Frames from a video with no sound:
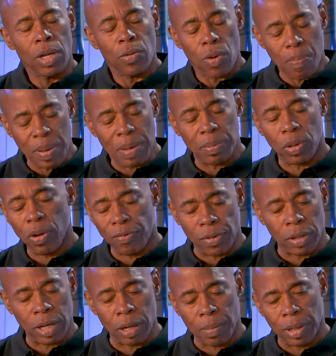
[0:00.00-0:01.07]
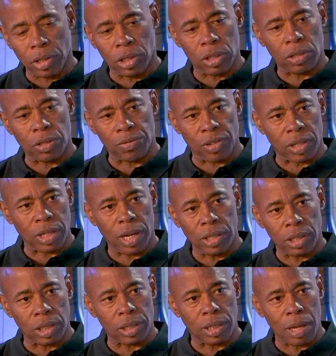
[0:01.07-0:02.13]
When people often think about
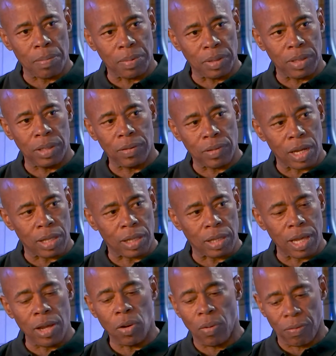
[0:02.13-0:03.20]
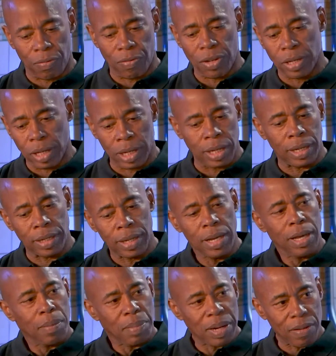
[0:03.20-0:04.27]
gentrification, they believe that they don't fit in.
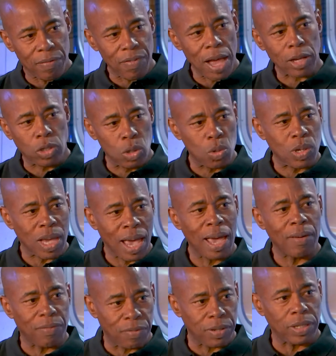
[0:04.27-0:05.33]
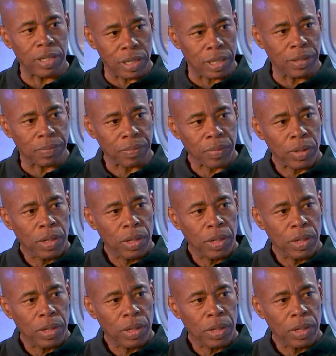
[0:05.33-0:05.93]
But in fact, you can fit in.